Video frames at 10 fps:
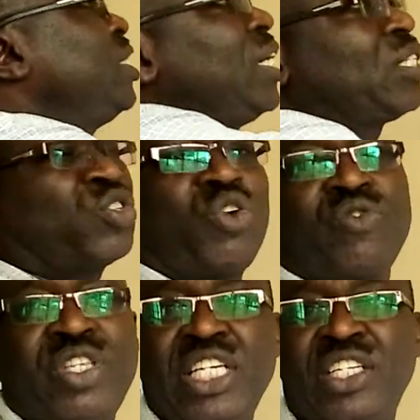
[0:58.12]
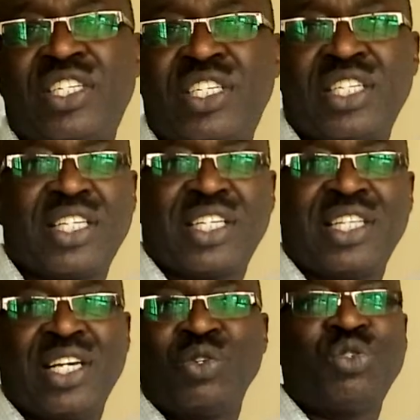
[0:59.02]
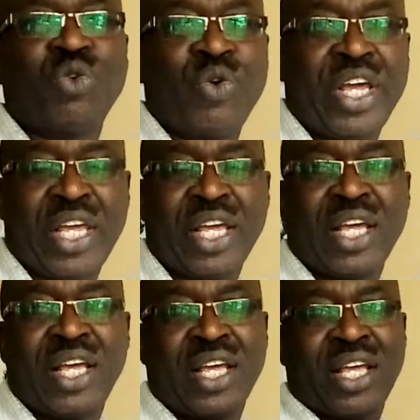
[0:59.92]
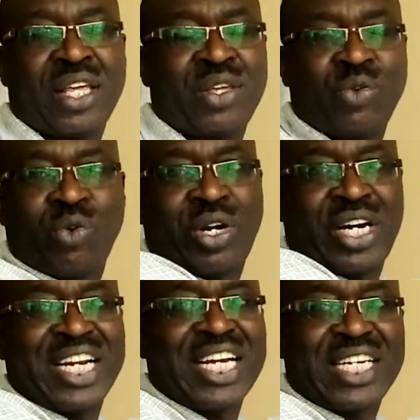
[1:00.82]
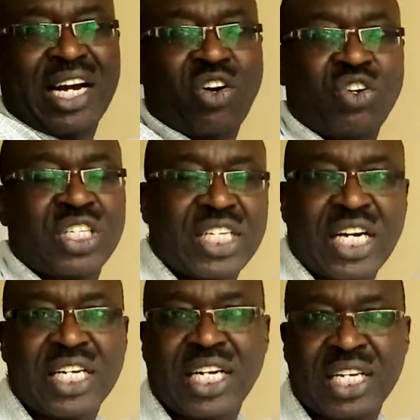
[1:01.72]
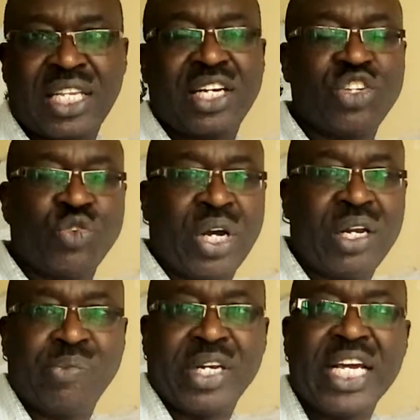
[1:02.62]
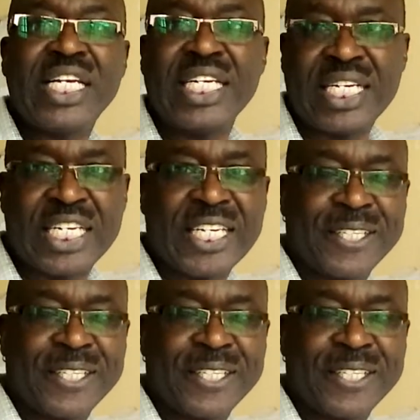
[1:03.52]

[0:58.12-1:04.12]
just solve this the usual way. You create a constant and then you eliminate it.